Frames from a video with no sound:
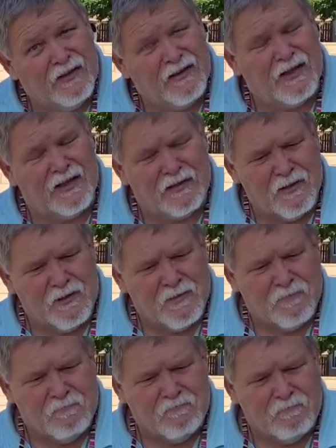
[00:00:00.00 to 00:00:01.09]
that
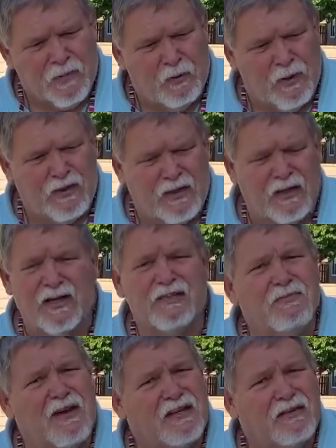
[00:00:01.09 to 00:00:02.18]
we think is
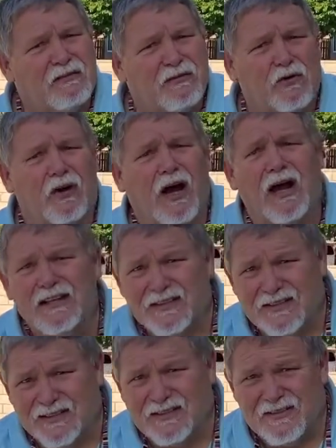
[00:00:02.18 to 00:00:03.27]
meant for
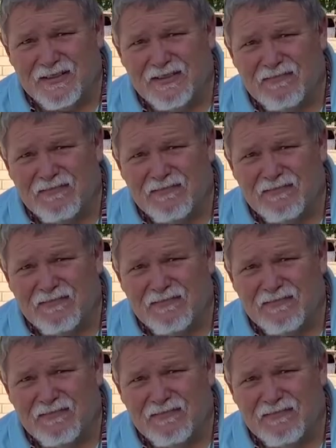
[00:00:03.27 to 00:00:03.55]
us.